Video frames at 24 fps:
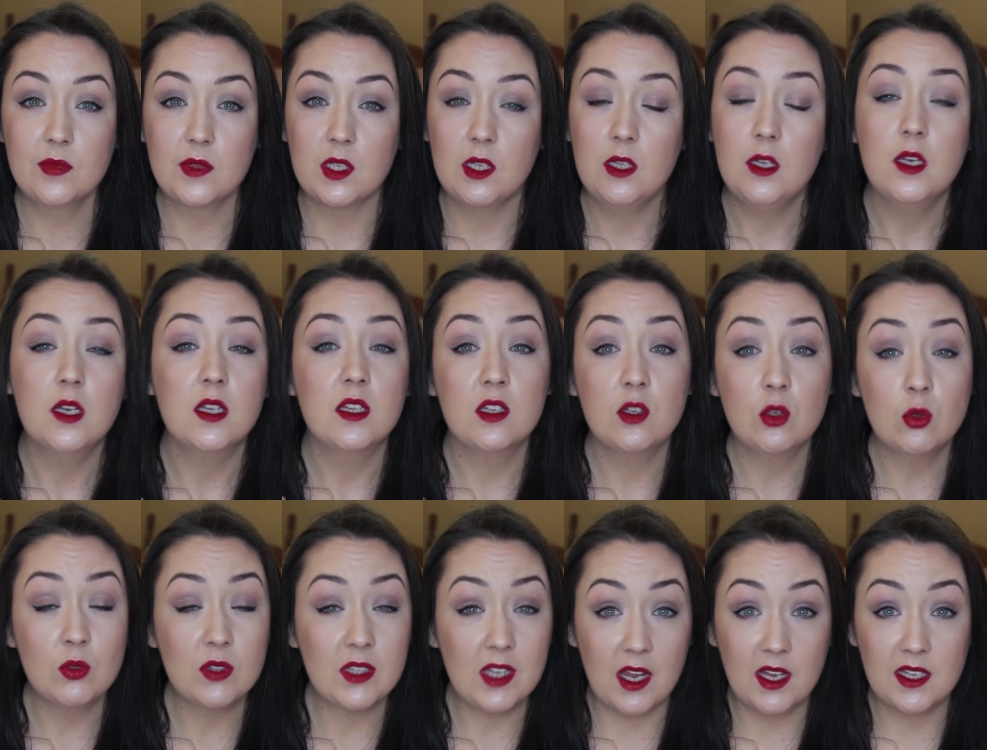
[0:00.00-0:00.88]
They
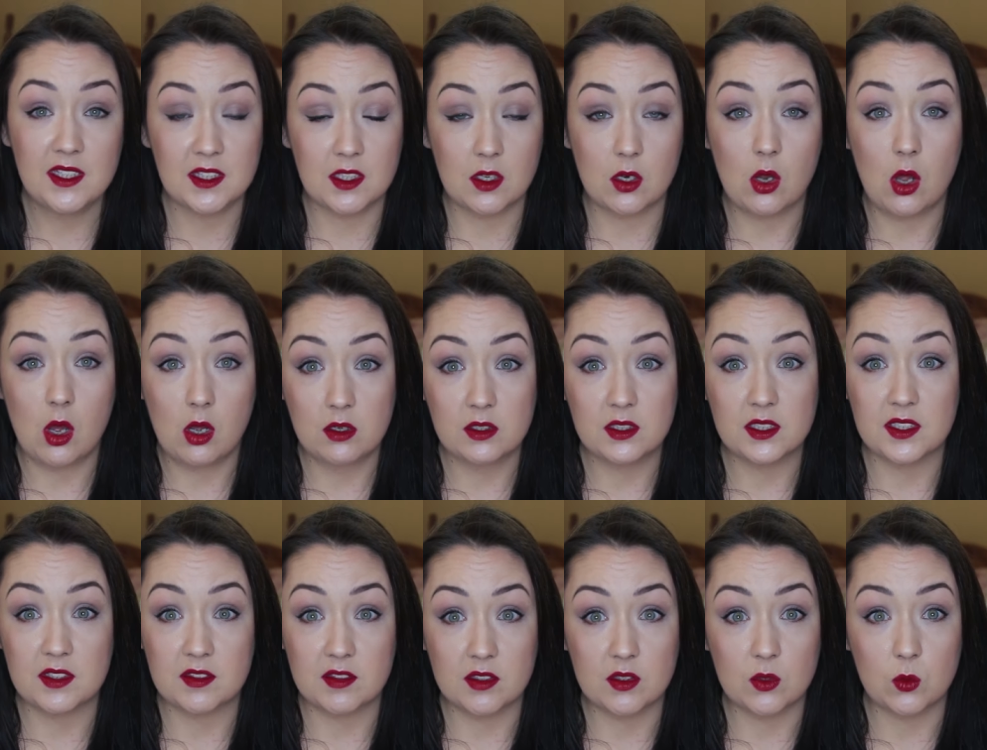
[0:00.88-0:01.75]
don't last the
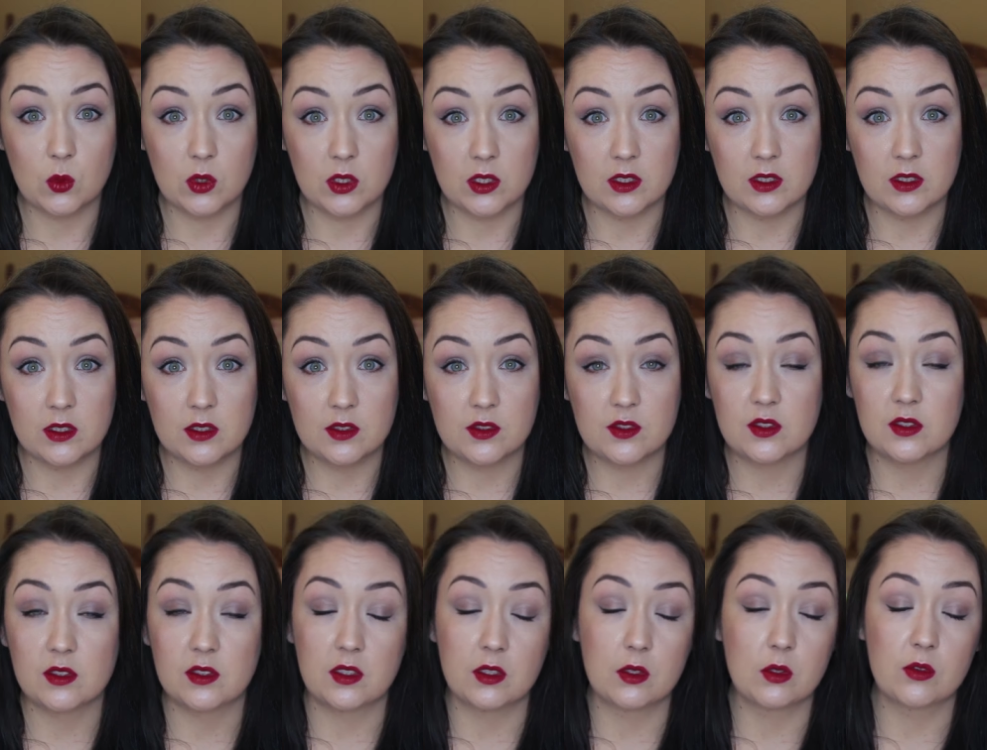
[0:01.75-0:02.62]
longest in the world,
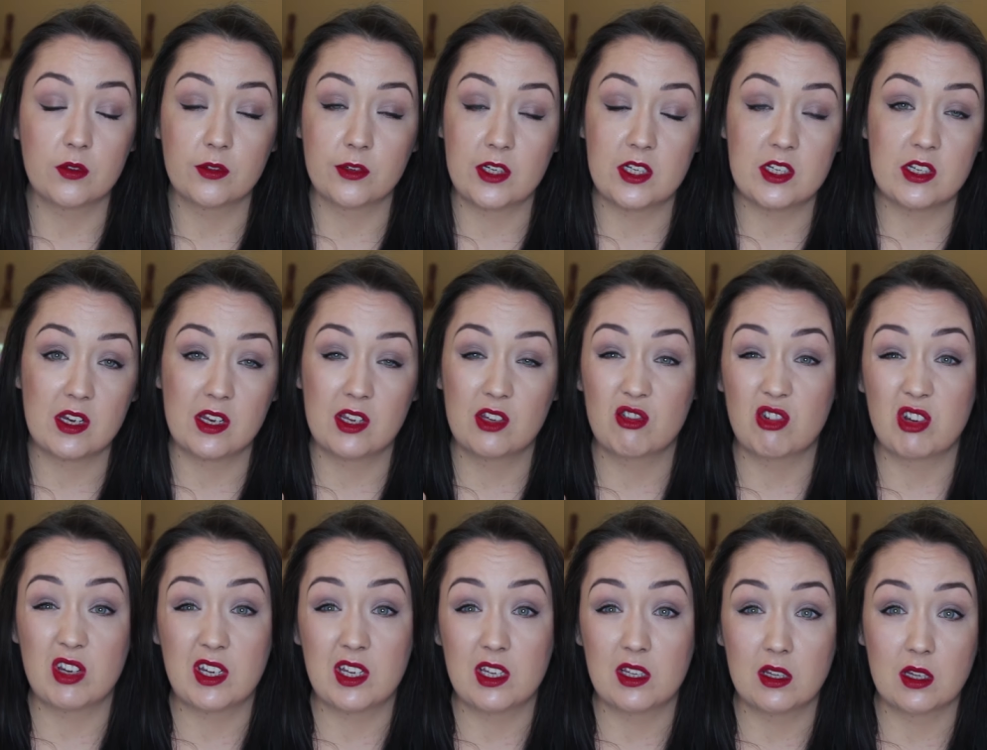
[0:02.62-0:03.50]
you know, for eating and
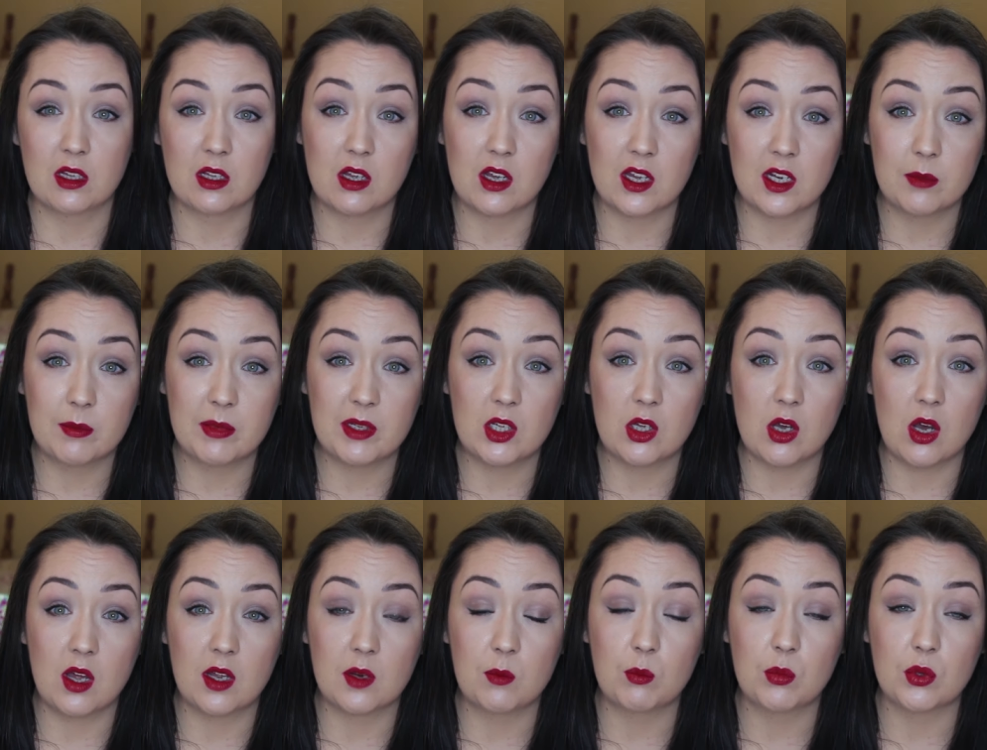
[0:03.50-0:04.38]
drinking they'll kind of be
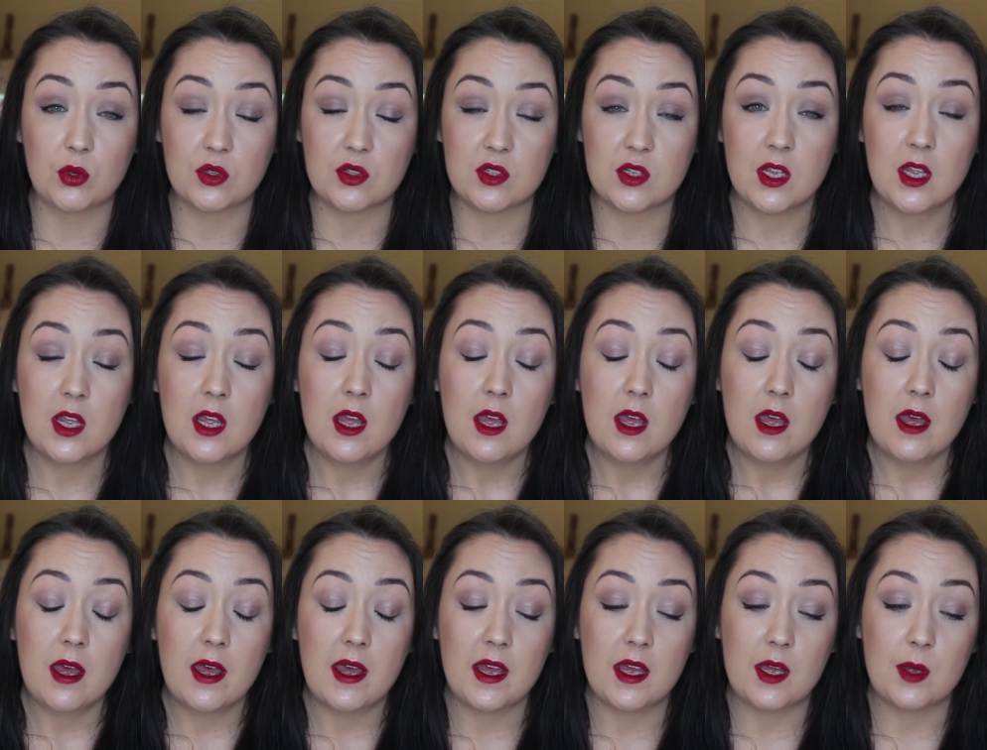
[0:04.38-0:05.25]
gone, but
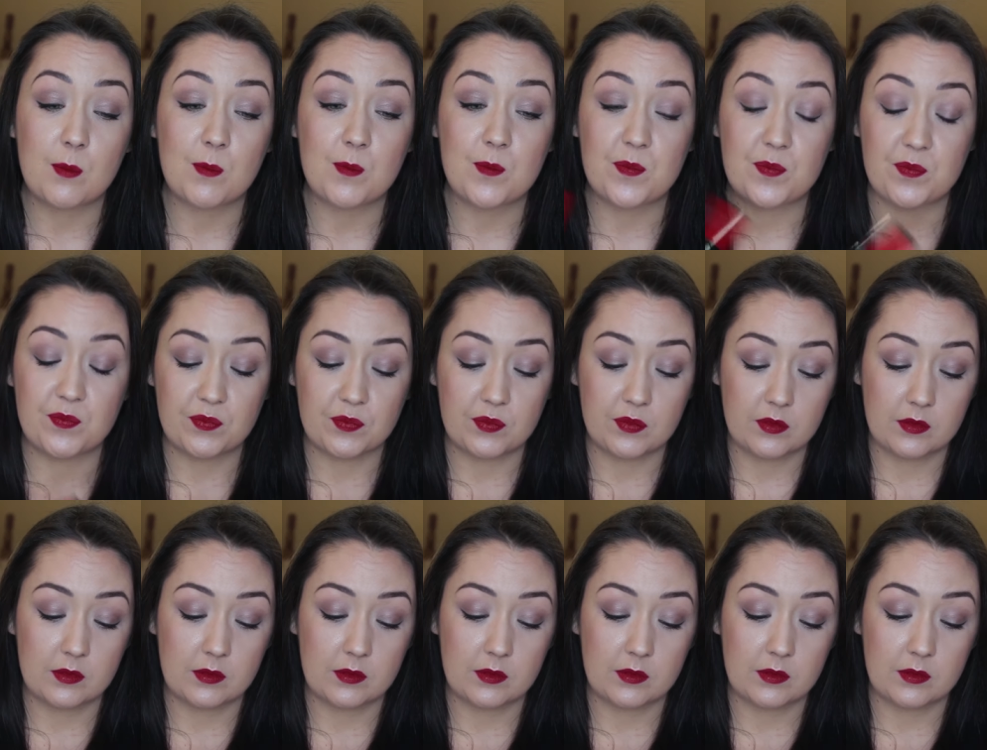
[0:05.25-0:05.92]
um,